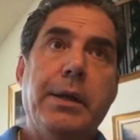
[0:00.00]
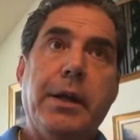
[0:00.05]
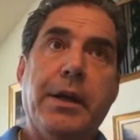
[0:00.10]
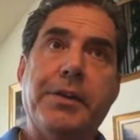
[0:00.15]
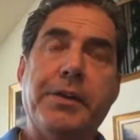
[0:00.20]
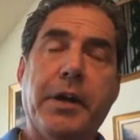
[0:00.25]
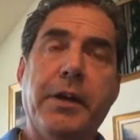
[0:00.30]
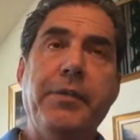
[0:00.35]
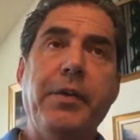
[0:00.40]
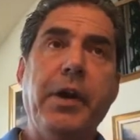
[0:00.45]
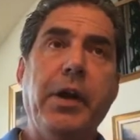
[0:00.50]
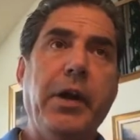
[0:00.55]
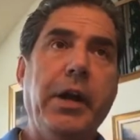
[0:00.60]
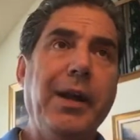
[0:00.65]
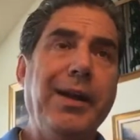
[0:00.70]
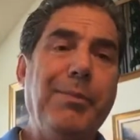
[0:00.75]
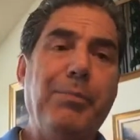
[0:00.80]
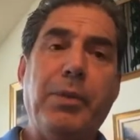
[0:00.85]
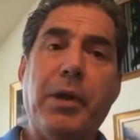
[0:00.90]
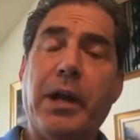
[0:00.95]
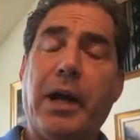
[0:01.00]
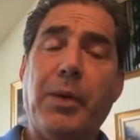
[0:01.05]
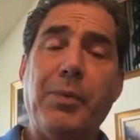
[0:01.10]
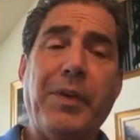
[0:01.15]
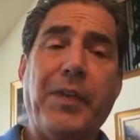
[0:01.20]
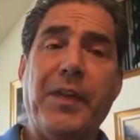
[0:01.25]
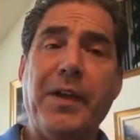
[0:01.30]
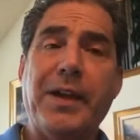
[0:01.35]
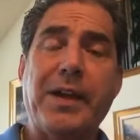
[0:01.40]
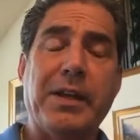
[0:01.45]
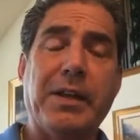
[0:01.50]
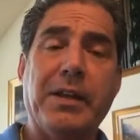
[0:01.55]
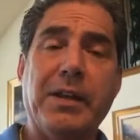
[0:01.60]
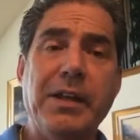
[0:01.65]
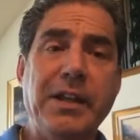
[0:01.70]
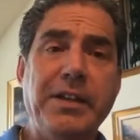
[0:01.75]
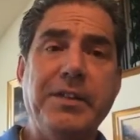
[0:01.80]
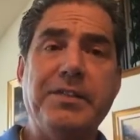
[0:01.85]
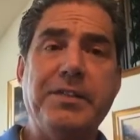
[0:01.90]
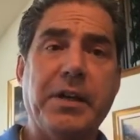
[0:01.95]
It's going to vary, but I would think at
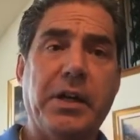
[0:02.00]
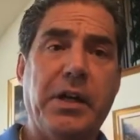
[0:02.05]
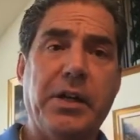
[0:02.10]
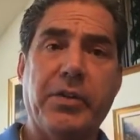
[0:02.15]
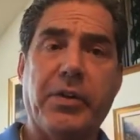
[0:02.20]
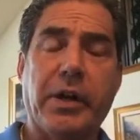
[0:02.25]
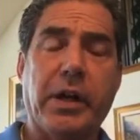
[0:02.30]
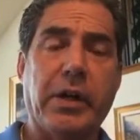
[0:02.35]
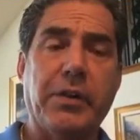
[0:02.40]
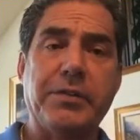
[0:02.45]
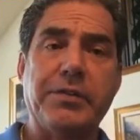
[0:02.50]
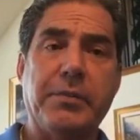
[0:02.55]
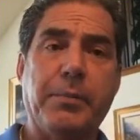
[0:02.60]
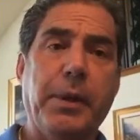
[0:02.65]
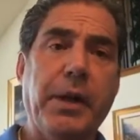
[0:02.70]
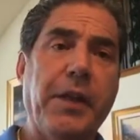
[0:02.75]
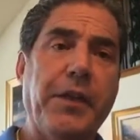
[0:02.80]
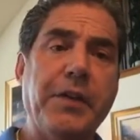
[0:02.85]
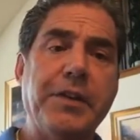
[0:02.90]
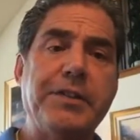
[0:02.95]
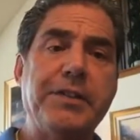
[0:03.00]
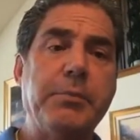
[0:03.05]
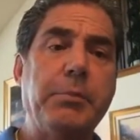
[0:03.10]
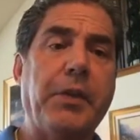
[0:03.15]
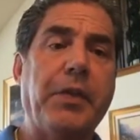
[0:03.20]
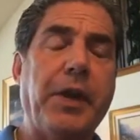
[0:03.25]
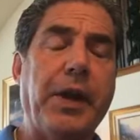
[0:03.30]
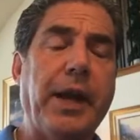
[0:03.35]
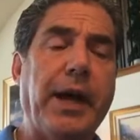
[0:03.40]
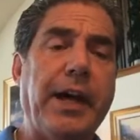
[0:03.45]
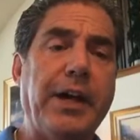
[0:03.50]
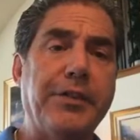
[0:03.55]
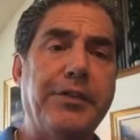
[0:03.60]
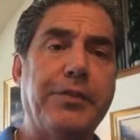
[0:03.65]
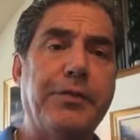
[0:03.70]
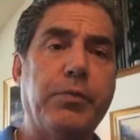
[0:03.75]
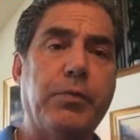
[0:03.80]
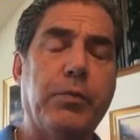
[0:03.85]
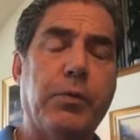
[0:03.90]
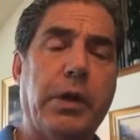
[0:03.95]
least $100 a month. In some of the
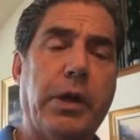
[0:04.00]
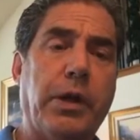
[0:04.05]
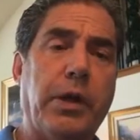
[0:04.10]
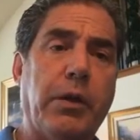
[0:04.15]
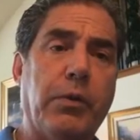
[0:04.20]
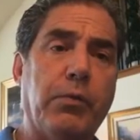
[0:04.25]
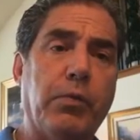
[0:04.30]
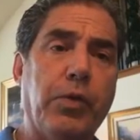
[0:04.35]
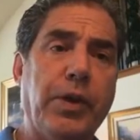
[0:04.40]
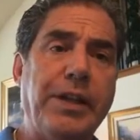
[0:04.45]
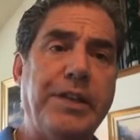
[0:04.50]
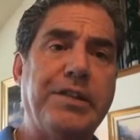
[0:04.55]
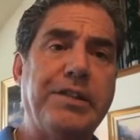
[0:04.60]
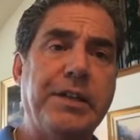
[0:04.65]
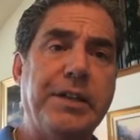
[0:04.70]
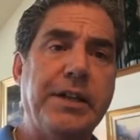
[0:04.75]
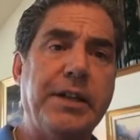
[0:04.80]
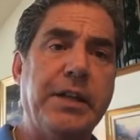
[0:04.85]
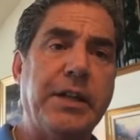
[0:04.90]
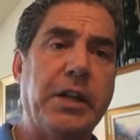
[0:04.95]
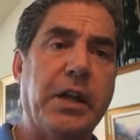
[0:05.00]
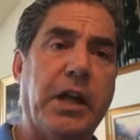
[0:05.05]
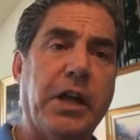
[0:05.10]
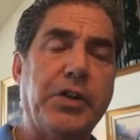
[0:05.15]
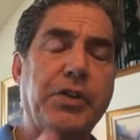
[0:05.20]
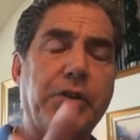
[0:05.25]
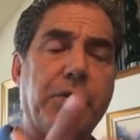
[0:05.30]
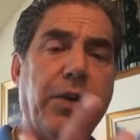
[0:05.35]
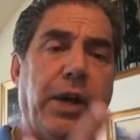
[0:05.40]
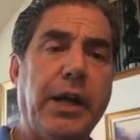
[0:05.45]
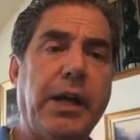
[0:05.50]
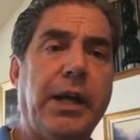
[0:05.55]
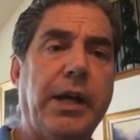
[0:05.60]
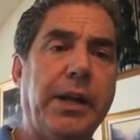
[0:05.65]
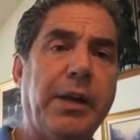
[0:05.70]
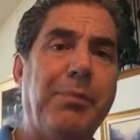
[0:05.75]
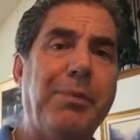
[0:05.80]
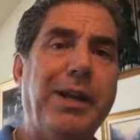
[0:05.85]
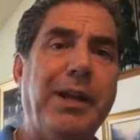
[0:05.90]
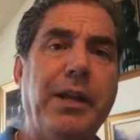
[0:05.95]
nice, ritzy, luxury
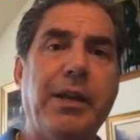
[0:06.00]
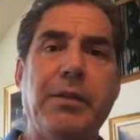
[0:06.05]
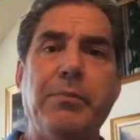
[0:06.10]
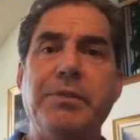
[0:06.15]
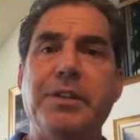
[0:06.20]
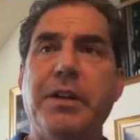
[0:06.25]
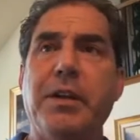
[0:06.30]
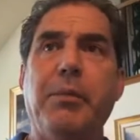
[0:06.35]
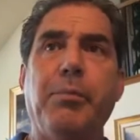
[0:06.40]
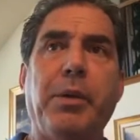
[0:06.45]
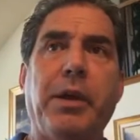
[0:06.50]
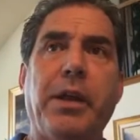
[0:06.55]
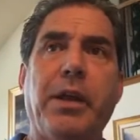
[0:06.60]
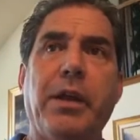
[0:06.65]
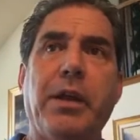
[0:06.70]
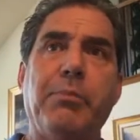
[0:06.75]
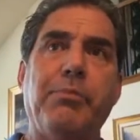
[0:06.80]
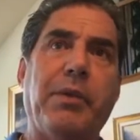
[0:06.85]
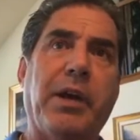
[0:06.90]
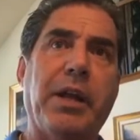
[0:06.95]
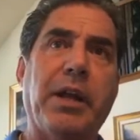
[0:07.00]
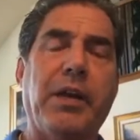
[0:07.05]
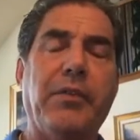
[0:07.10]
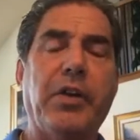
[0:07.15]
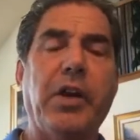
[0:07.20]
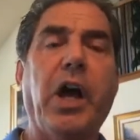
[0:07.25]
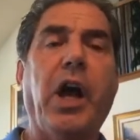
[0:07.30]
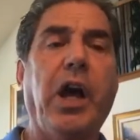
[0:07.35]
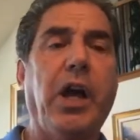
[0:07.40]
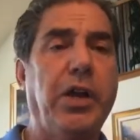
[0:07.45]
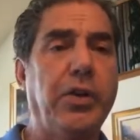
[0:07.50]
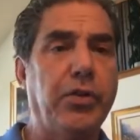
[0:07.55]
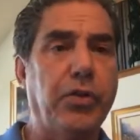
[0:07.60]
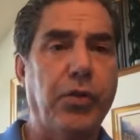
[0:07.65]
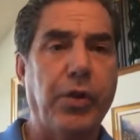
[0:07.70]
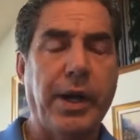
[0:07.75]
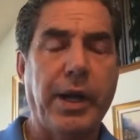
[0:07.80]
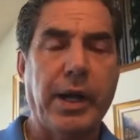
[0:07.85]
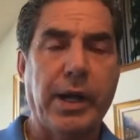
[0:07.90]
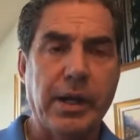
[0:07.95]
condominiums, it could be
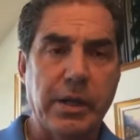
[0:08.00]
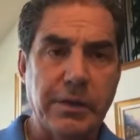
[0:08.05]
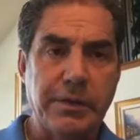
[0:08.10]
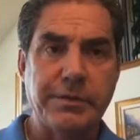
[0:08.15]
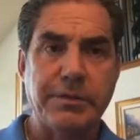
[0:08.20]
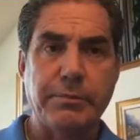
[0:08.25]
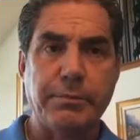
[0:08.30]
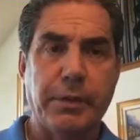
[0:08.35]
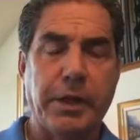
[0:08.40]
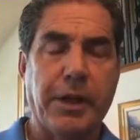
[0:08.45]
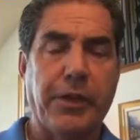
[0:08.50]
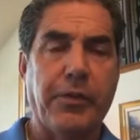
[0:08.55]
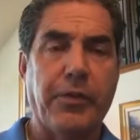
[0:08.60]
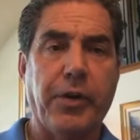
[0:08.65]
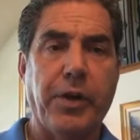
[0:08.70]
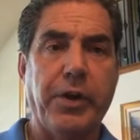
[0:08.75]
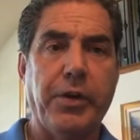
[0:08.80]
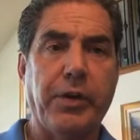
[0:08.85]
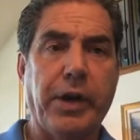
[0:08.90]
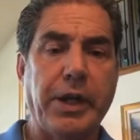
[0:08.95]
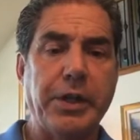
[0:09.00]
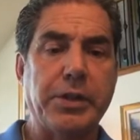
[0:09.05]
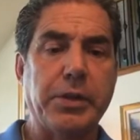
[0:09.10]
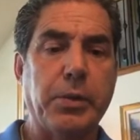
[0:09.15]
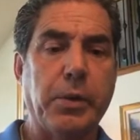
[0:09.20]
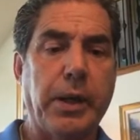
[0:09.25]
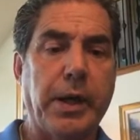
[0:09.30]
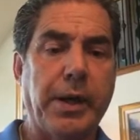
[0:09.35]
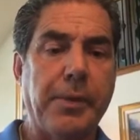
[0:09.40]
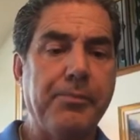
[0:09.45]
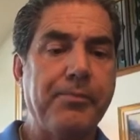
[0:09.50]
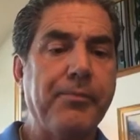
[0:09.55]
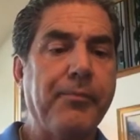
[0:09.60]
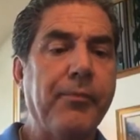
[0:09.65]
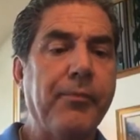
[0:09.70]
$1,100 a month for your HOA.